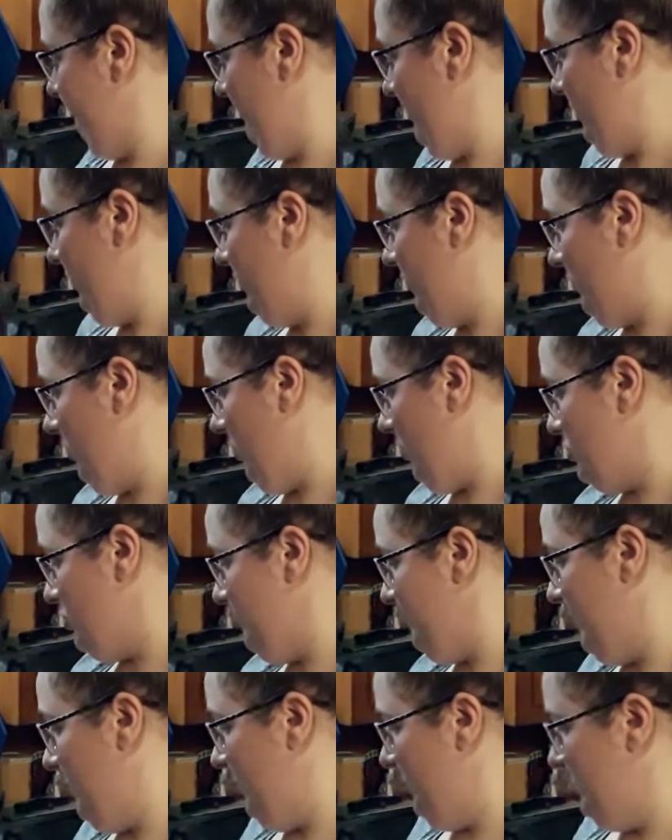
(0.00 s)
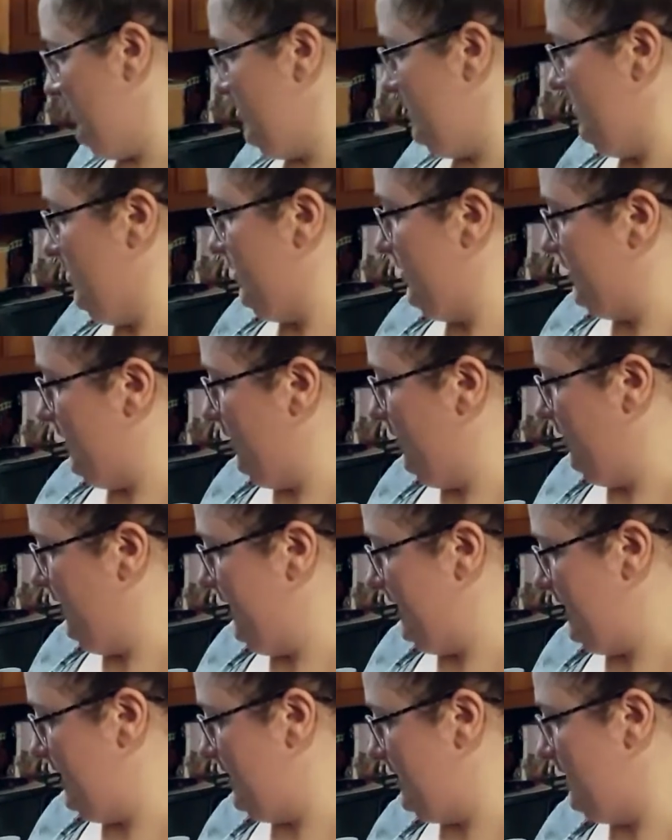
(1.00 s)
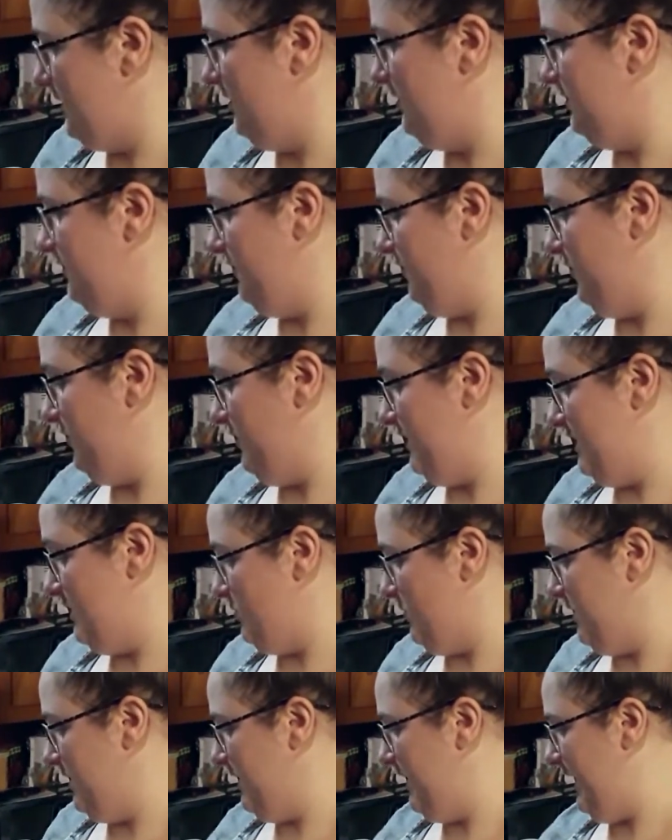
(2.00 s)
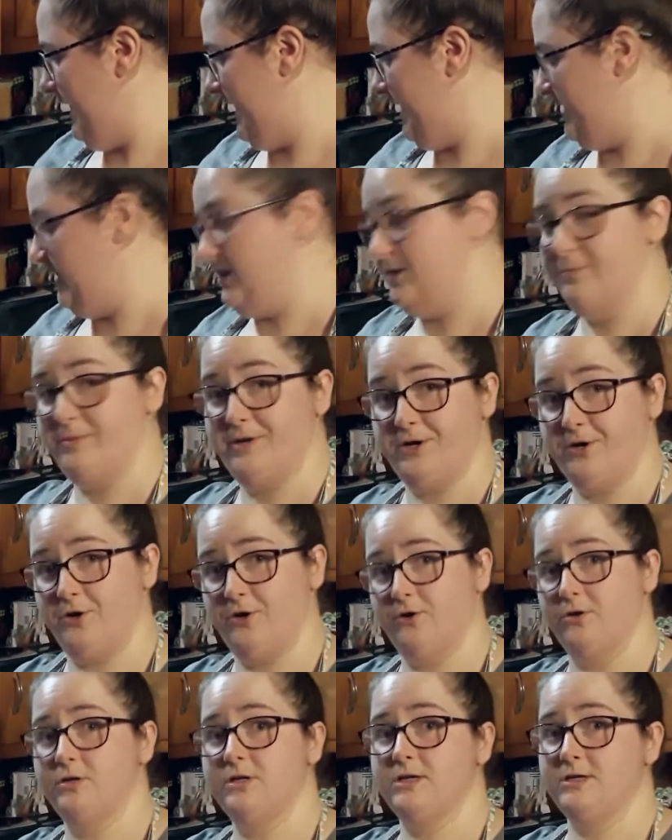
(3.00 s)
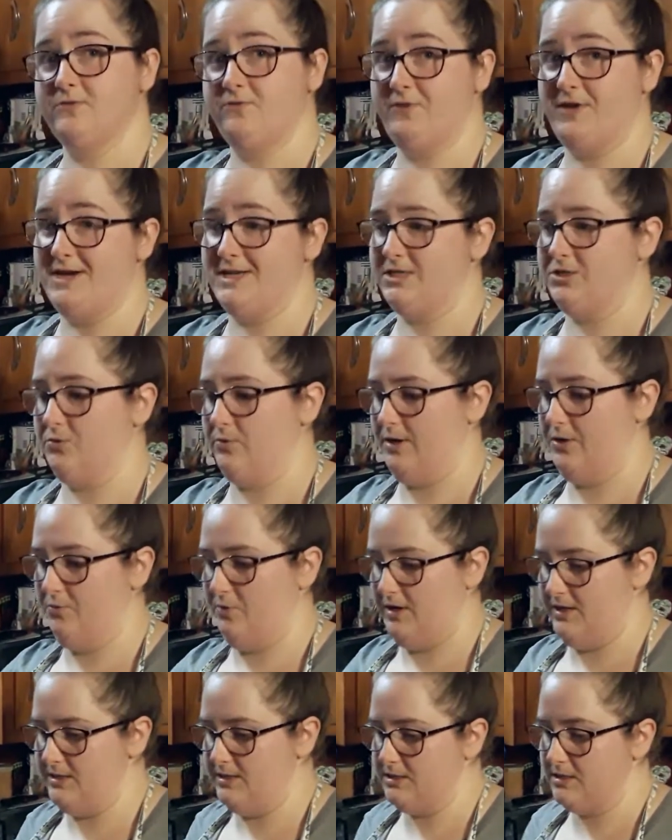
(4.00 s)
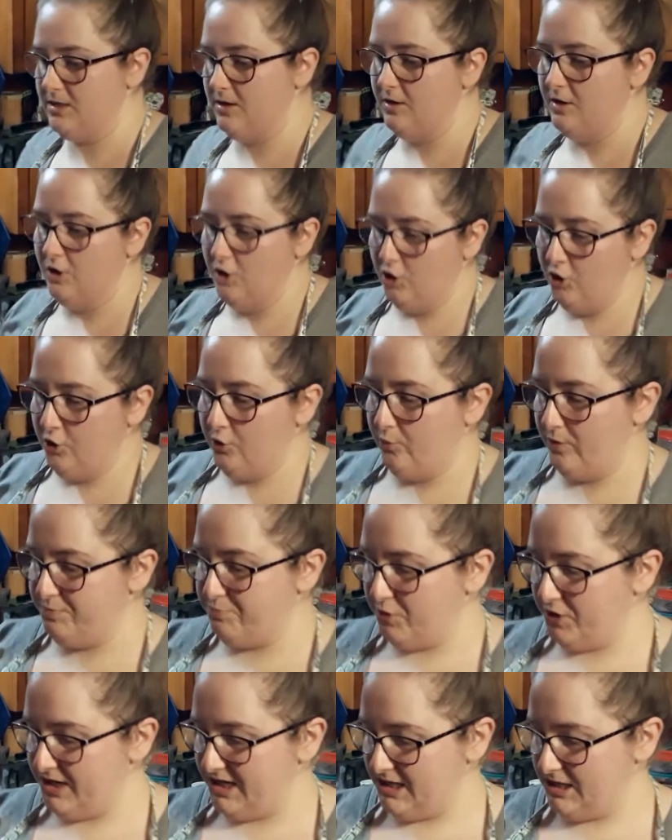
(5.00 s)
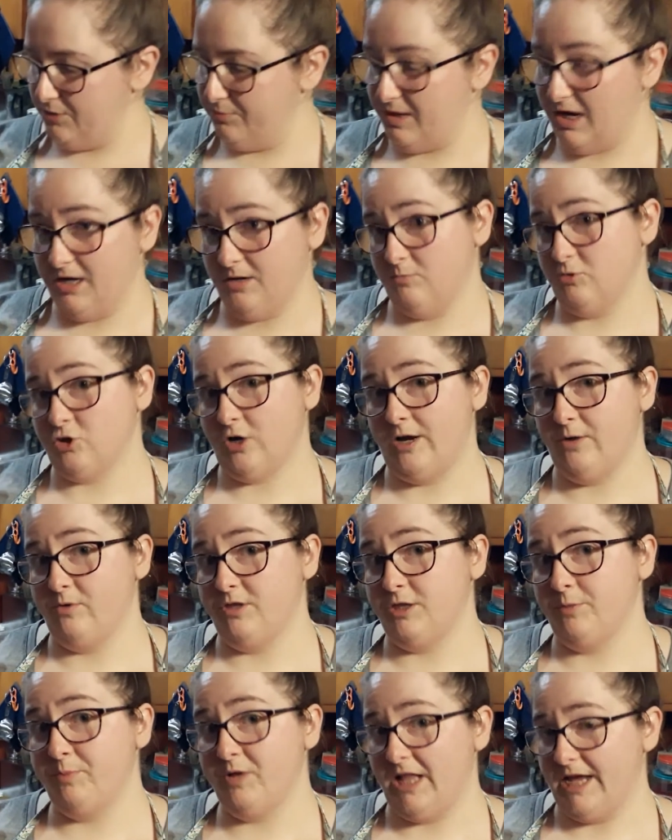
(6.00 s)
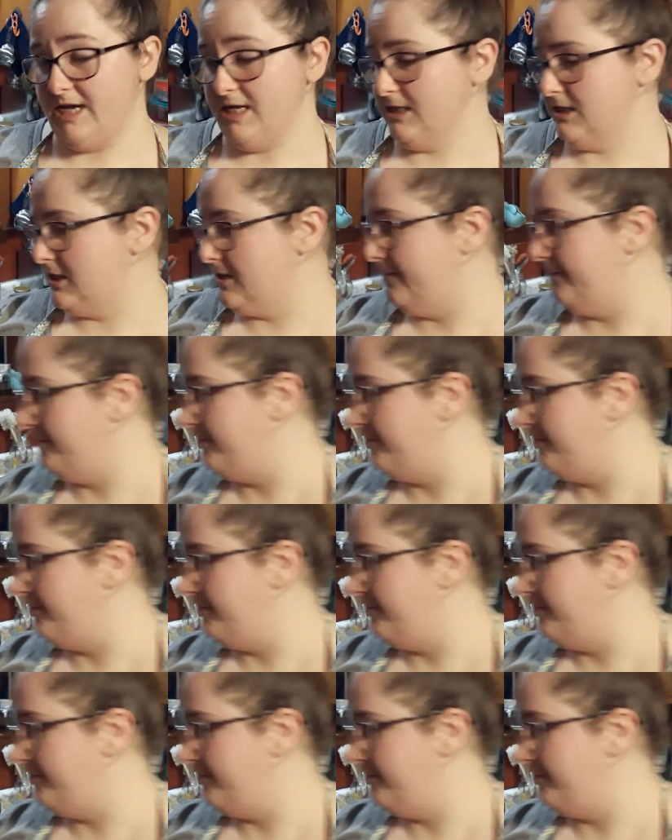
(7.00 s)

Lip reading: the larger bowls, so like this one and the bigger Fiestaware ones, we put in the bottom tray with the plates.